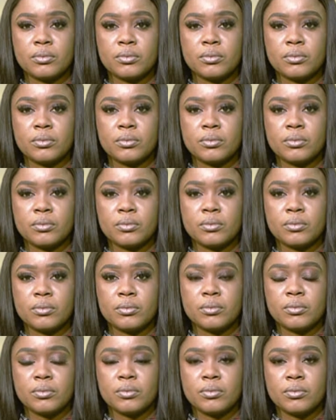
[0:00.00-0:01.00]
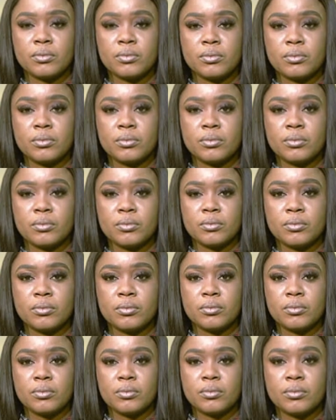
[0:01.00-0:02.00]

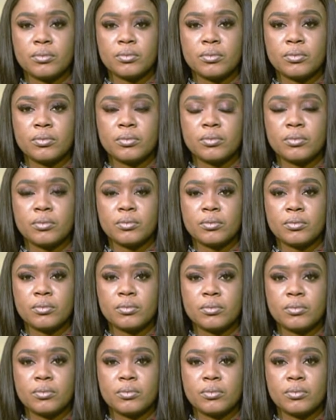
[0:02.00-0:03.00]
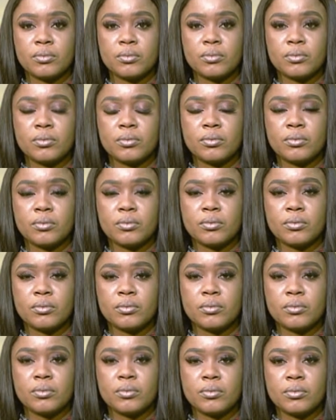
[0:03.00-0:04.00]

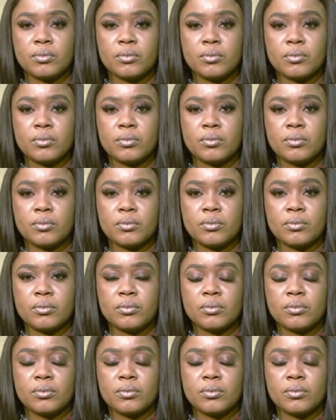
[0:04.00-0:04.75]
This person isn't speaking.